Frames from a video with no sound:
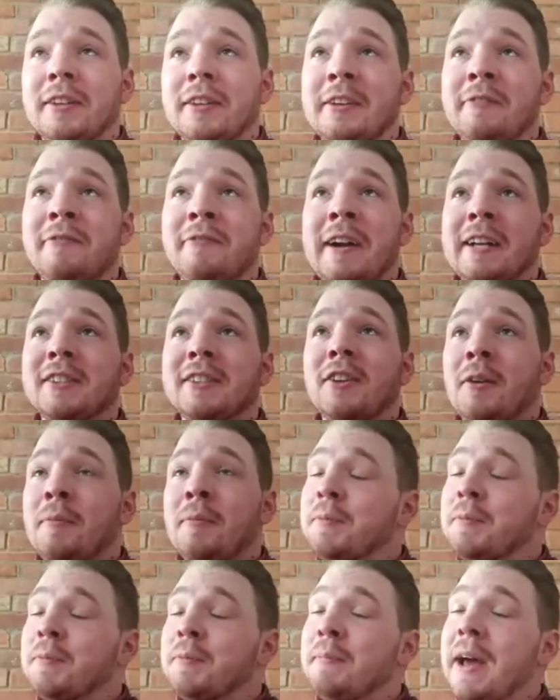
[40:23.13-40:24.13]
in fact,
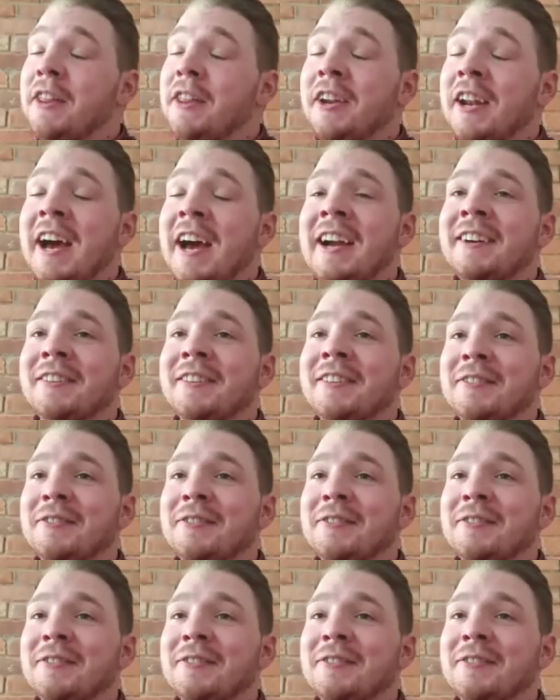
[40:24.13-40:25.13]
almost better than I'd
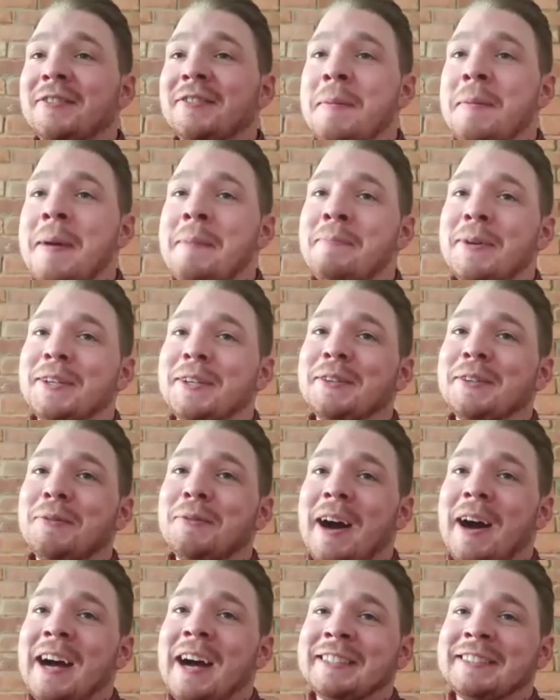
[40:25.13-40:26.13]
remembered
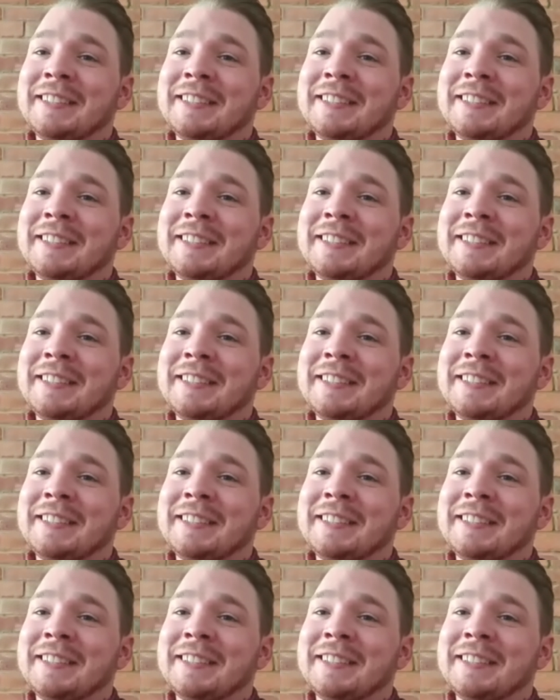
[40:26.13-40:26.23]
what I'd said.